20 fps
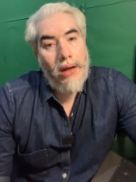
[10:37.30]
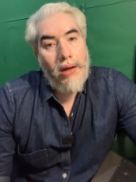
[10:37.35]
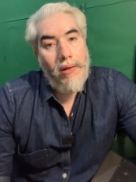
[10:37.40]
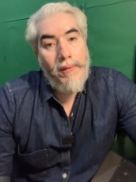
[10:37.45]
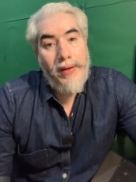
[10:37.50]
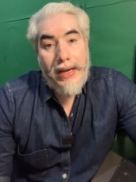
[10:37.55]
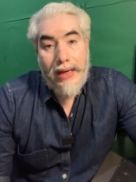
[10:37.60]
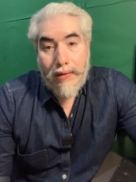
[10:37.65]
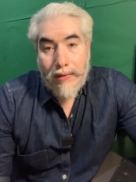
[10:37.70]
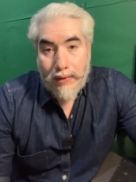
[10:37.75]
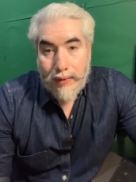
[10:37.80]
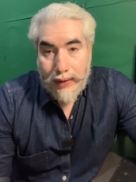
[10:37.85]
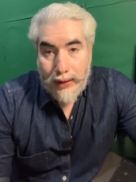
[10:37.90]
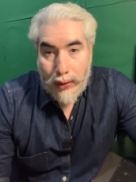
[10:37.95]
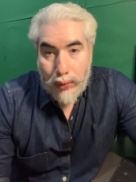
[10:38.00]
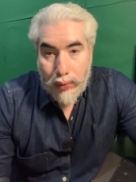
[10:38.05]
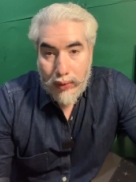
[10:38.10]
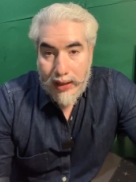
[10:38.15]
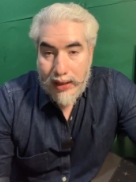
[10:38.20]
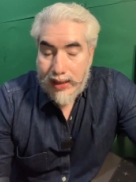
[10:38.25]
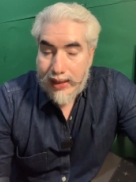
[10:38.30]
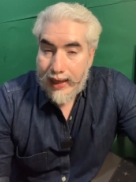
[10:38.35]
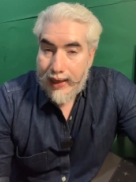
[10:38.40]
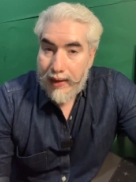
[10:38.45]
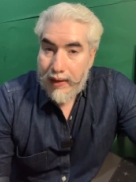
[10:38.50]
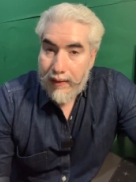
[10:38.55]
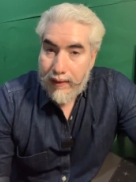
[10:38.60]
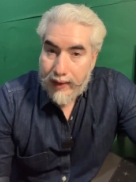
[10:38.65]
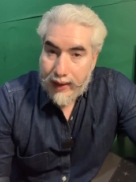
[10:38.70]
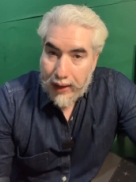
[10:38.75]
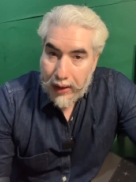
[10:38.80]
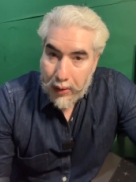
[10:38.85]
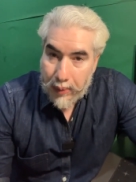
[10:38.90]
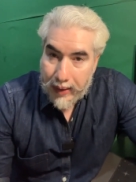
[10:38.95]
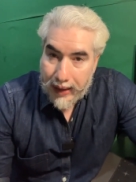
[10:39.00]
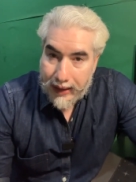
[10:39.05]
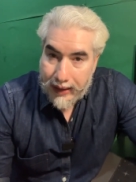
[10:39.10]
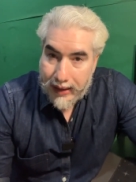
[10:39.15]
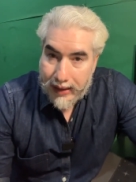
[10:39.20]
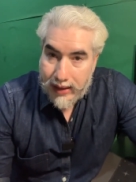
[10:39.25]
uh whenever we do these kind of
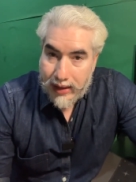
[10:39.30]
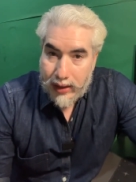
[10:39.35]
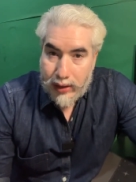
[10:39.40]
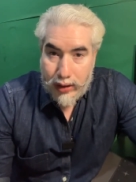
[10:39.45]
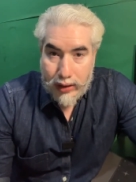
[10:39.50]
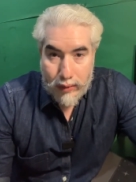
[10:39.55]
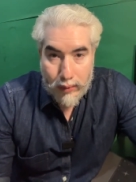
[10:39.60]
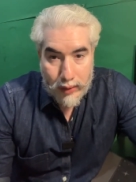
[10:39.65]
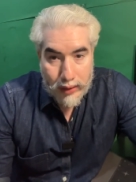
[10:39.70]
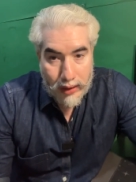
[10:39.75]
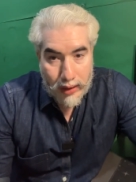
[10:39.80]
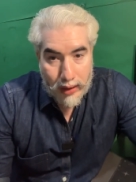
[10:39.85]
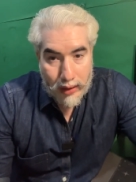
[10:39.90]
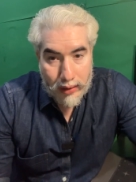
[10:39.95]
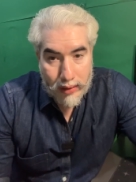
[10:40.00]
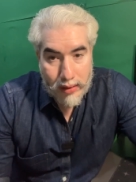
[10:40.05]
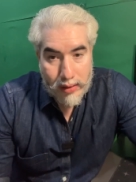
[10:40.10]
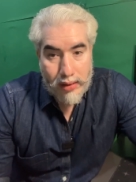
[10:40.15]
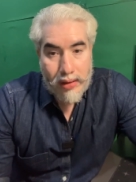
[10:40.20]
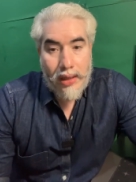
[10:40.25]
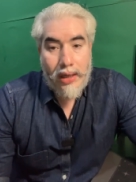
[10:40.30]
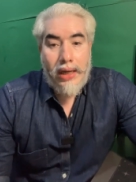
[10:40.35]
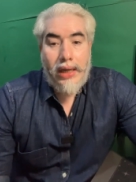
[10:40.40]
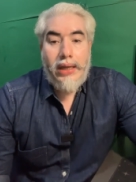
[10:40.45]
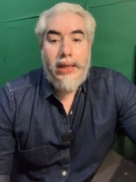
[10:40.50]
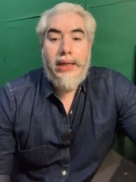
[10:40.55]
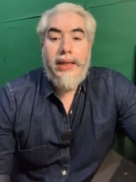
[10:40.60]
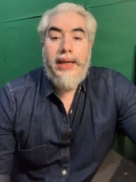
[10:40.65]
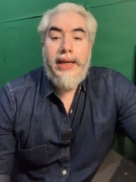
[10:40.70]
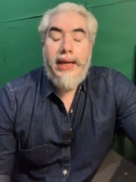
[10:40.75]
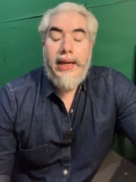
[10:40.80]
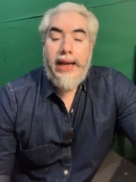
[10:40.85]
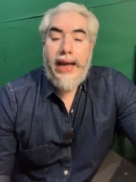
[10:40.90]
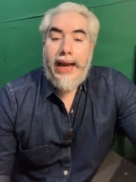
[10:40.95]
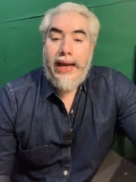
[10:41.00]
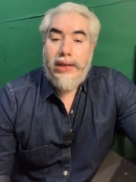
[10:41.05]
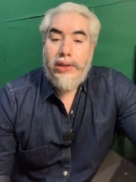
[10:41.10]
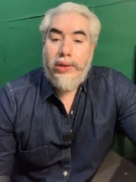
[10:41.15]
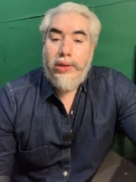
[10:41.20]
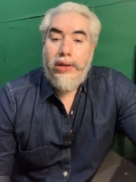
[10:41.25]
chiropractic session with runners they
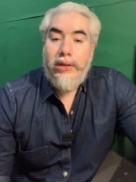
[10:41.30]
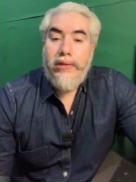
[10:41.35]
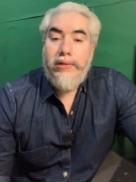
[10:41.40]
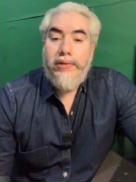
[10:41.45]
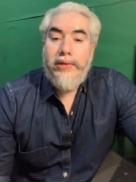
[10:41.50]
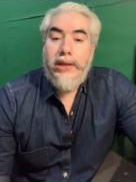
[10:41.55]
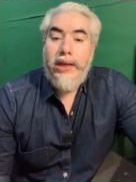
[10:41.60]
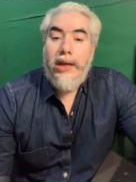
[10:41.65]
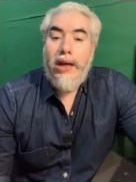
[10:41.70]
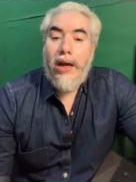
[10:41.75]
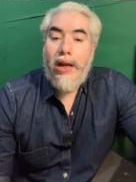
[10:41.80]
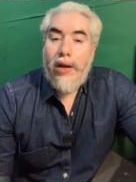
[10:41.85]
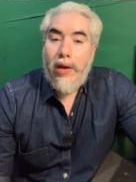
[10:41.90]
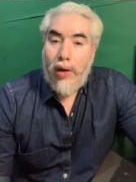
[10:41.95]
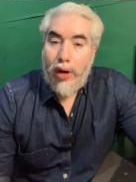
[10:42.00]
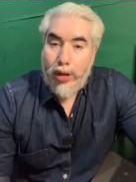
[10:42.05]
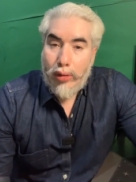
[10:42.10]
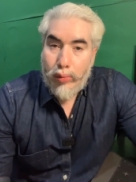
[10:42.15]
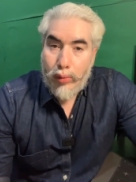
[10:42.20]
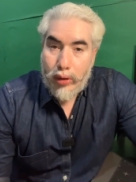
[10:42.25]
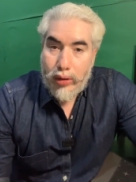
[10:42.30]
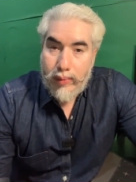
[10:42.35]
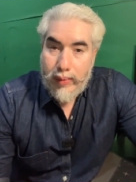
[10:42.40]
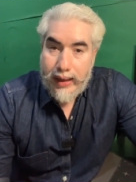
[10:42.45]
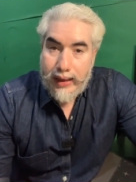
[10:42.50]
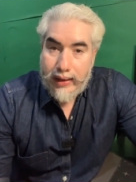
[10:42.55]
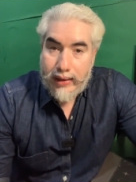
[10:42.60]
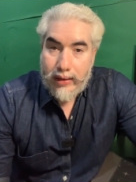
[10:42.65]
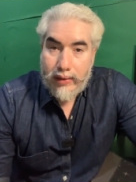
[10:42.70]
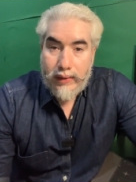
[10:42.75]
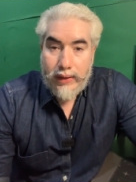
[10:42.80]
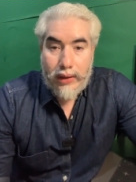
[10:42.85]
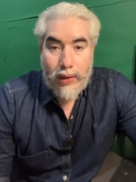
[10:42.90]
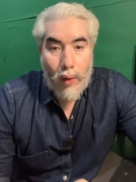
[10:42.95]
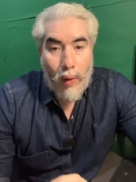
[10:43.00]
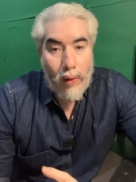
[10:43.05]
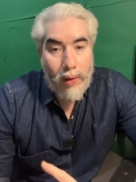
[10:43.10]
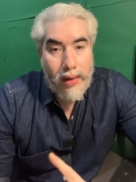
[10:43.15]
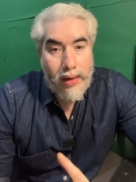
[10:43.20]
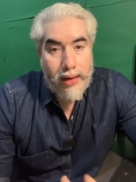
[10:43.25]
actually feel a lot more better with
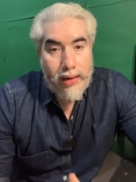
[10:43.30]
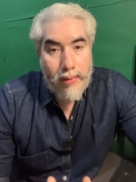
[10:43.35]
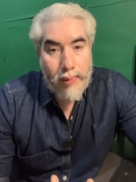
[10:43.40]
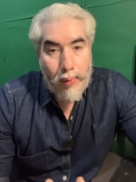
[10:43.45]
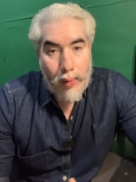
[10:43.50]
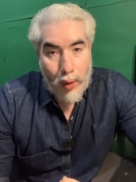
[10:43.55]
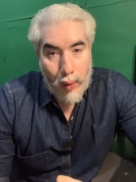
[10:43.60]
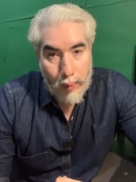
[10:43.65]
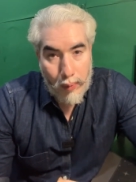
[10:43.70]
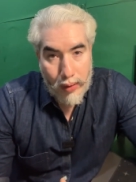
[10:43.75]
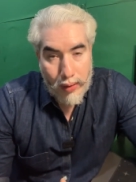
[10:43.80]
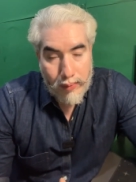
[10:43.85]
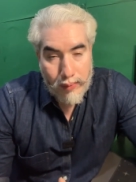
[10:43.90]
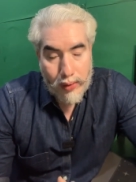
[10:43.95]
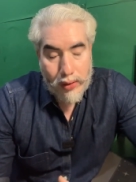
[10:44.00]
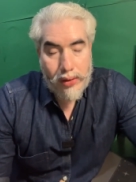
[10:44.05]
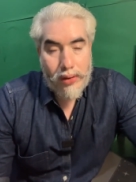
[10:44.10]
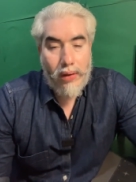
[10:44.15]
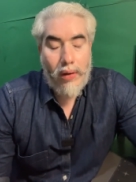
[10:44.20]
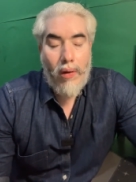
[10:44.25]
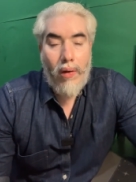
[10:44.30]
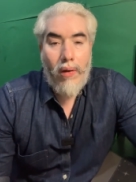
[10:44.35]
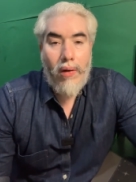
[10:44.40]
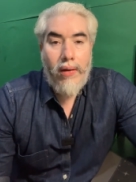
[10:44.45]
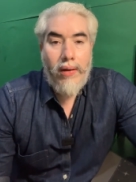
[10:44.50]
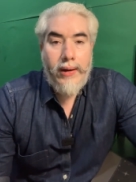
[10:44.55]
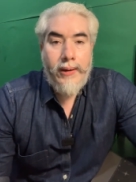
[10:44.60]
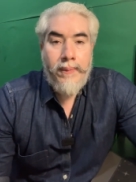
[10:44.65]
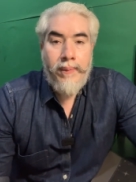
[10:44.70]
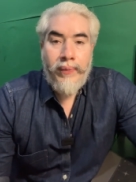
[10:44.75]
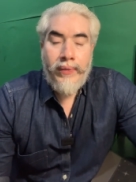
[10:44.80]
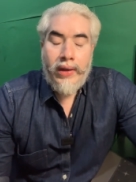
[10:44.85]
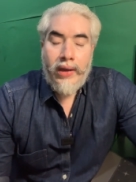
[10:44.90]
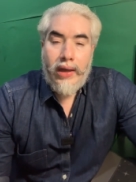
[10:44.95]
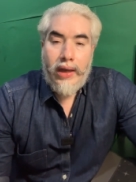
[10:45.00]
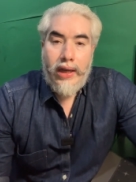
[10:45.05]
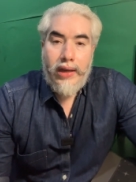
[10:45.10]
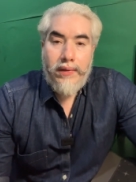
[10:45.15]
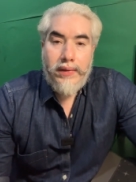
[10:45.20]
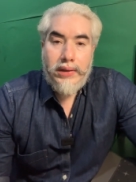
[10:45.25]
all their problems or
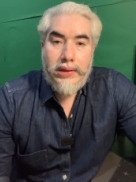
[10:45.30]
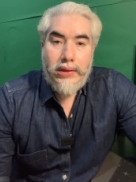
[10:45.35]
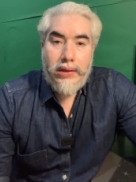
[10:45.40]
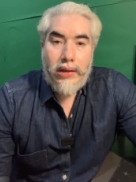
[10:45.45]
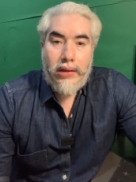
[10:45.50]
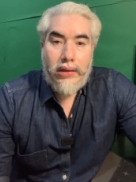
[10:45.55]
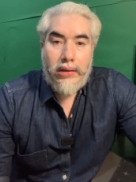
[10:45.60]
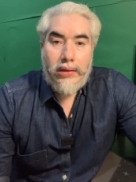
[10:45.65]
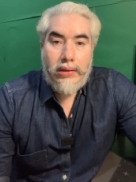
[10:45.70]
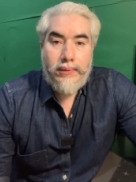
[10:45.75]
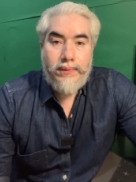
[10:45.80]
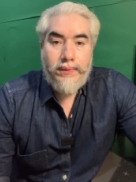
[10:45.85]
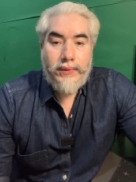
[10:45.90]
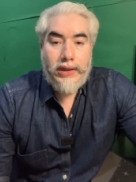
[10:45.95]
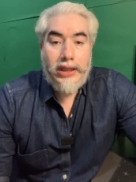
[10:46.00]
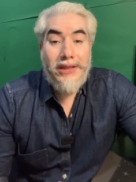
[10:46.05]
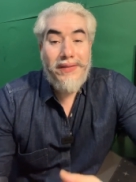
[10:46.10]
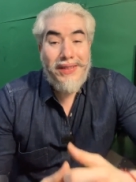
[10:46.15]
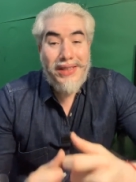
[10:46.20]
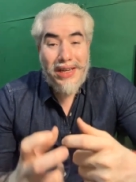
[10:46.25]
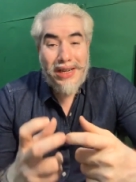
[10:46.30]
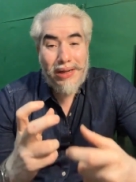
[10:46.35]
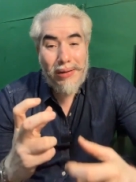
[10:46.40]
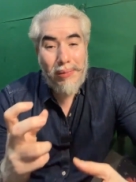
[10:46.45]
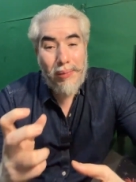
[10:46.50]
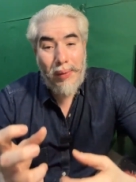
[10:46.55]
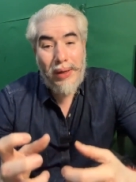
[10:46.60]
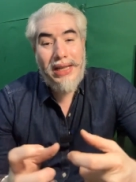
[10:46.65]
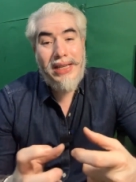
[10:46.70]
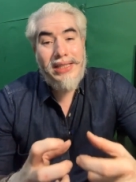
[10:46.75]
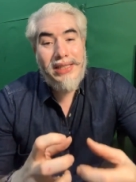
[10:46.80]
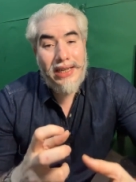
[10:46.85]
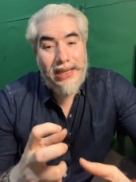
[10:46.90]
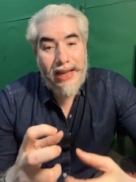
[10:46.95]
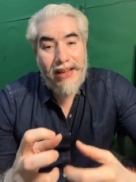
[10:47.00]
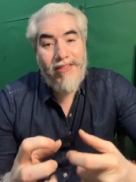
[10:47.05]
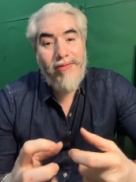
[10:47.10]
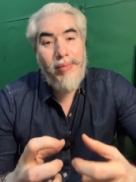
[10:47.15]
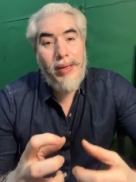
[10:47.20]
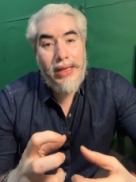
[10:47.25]
even uh, even the complaints
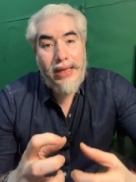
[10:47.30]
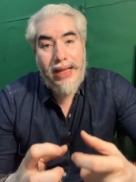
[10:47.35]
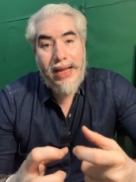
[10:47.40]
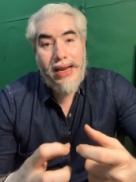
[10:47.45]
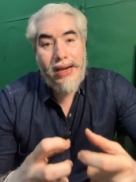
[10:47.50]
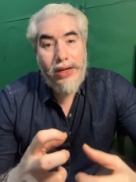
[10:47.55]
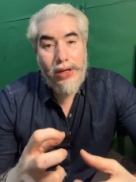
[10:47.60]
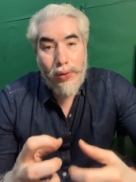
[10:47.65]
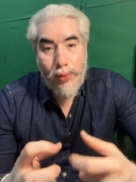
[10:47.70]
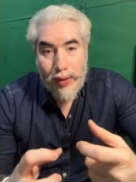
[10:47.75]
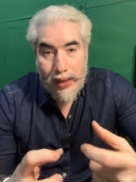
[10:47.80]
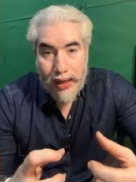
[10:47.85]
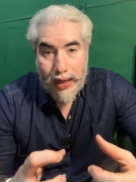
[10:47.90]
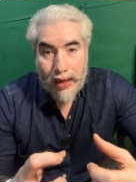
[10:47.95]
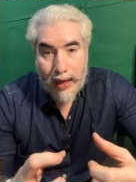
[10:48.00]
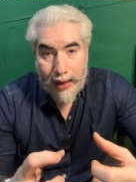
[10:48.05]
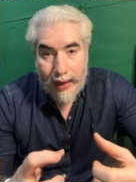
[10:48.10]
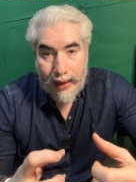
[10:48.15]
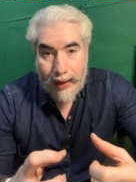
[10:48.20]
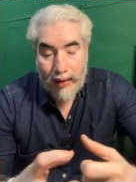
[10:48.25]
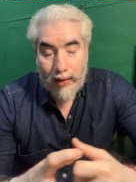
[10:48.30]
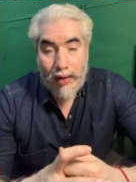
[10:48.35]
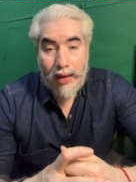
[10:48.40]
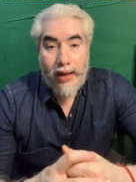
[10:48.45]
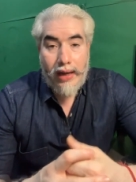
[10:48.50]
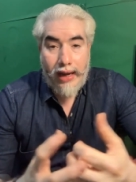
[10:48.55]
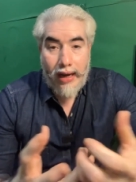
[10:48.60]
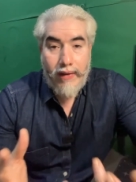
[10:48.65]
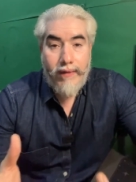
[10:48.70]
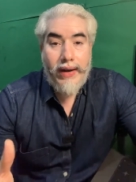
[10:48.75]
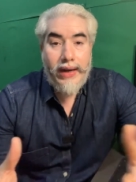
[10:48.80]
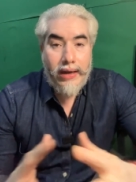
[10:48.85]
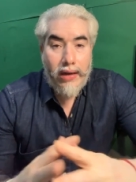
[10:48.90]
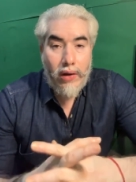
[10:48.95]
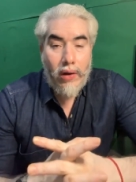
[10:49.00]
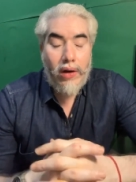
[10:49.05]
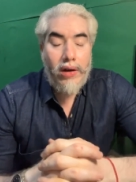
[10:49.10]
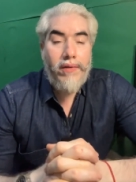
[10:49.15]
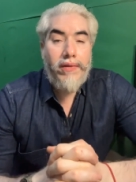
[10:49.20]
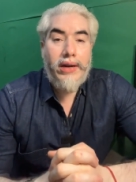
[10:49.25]
that have been there during running in fact
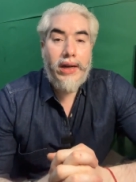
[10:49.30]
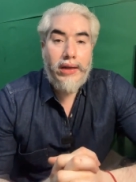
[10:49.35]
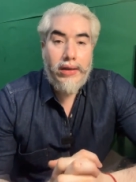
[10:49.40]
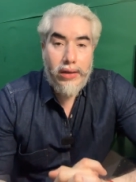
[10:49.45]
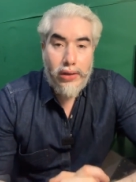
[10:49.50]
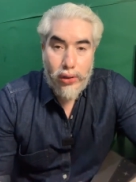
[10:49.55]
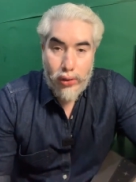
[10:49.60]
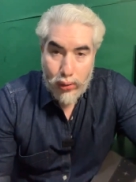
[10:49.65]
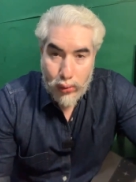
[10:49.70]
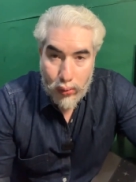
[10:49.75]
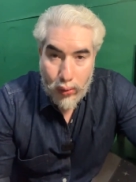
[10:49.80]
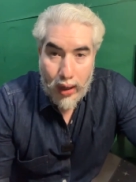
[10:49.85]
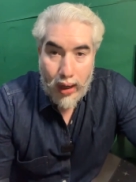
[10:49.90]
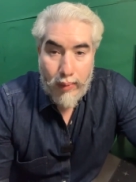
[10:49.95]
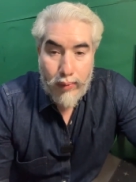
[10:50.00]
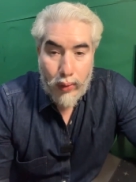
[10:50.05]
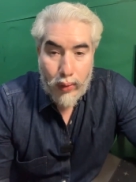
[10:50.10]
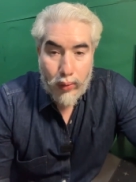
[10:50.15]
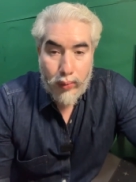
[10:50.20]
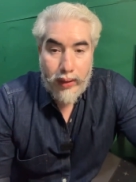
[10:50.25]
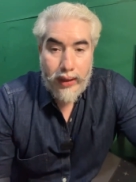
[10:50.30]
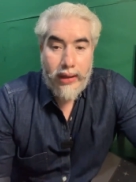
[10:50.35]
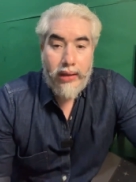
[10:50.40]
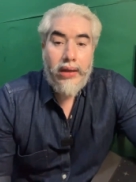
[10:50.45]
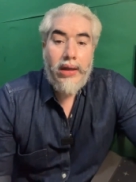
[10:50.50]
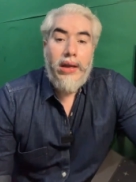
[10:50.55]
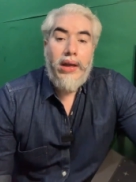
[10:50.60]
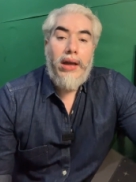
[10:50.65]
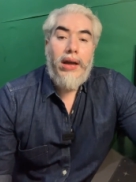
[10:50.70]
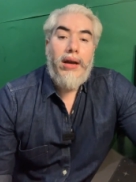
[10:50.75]
a lot of runners do come to me